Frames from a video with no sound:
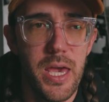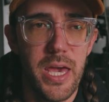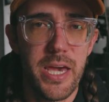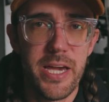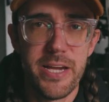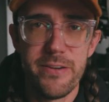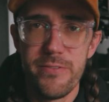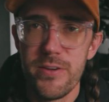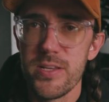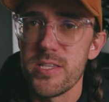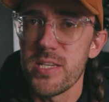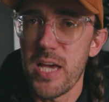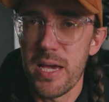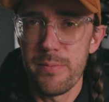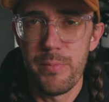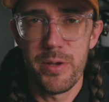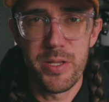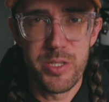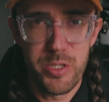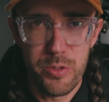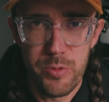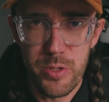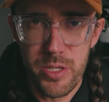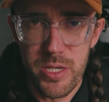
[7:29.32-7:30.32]
Every time
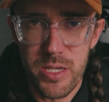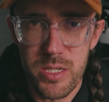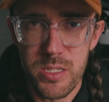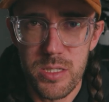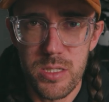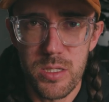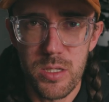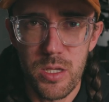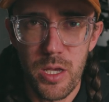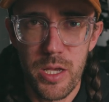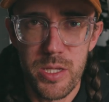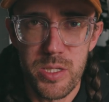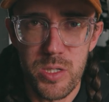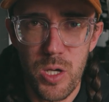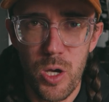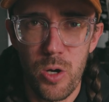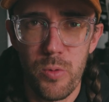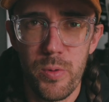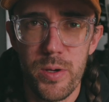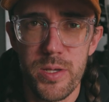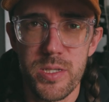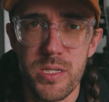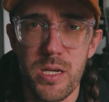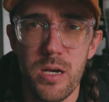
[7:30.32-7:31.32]
we do this, it's
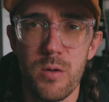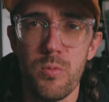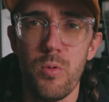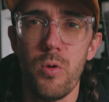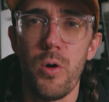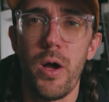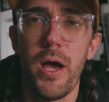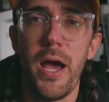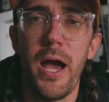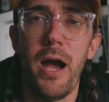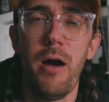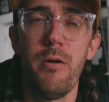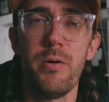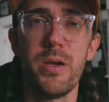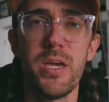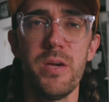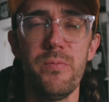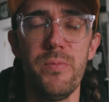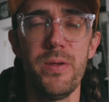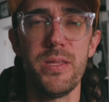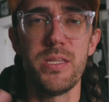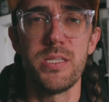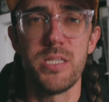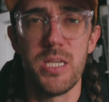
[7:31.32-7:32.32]
always how
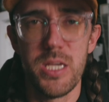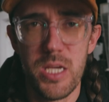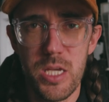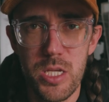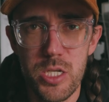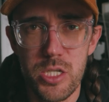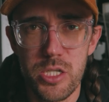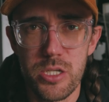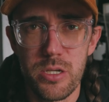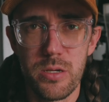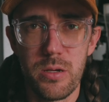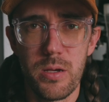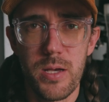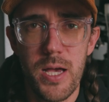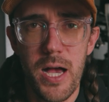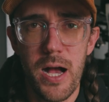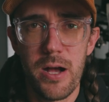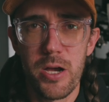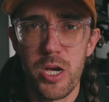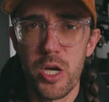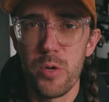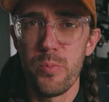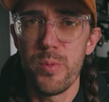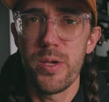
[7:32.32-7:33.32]
can we teach?
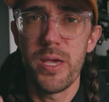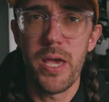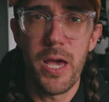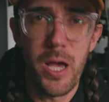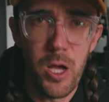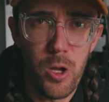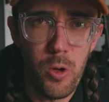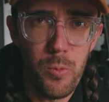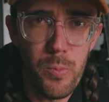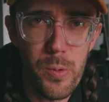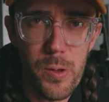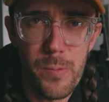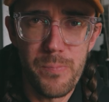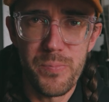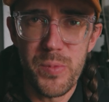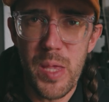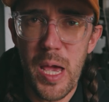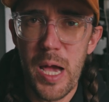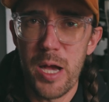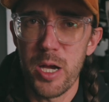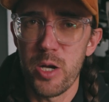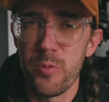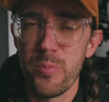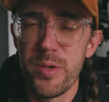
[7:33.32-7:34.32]
How can we help?
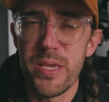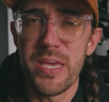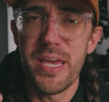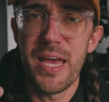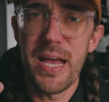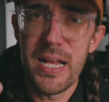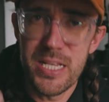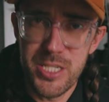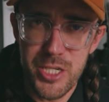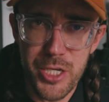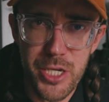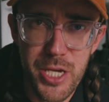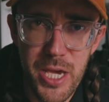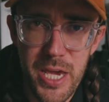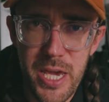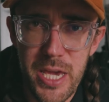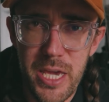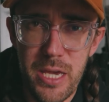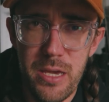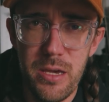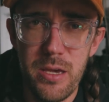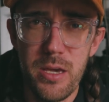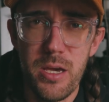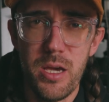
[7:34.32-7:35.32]
How can we
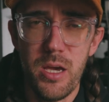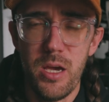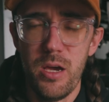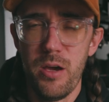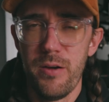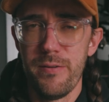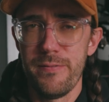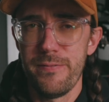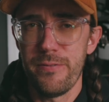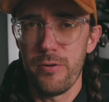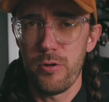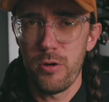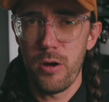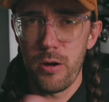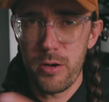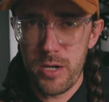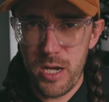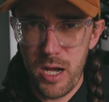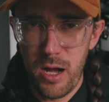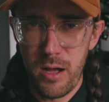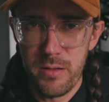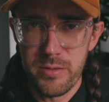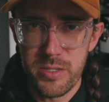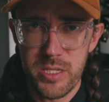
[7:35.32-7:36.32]
educate for our
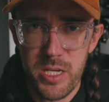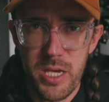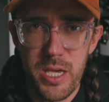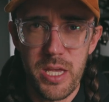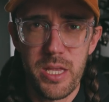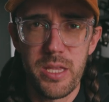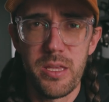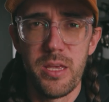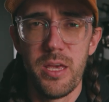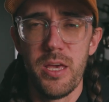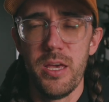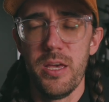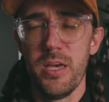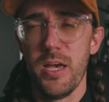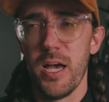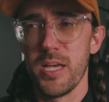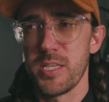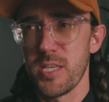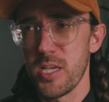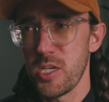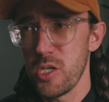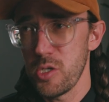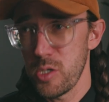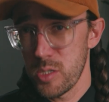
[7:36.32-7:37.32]
content?
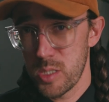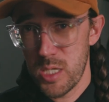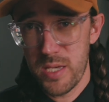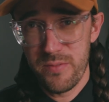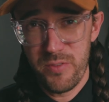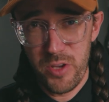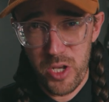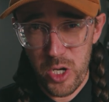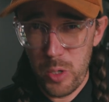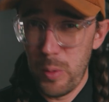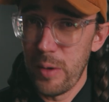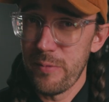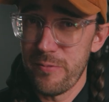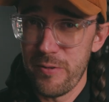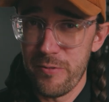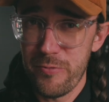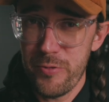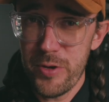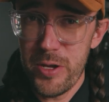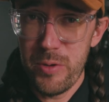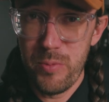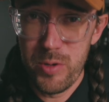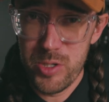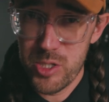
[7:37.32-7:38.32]
Essentially just giving it away for
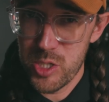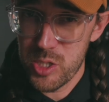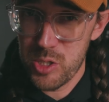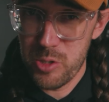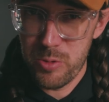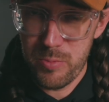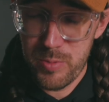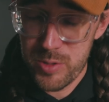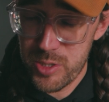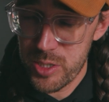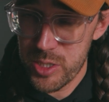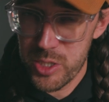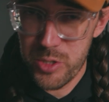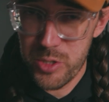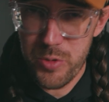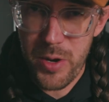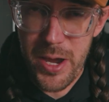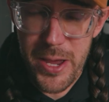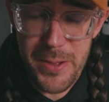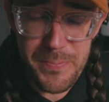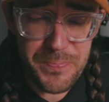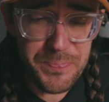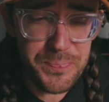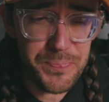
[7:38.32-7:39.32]
free, which is great.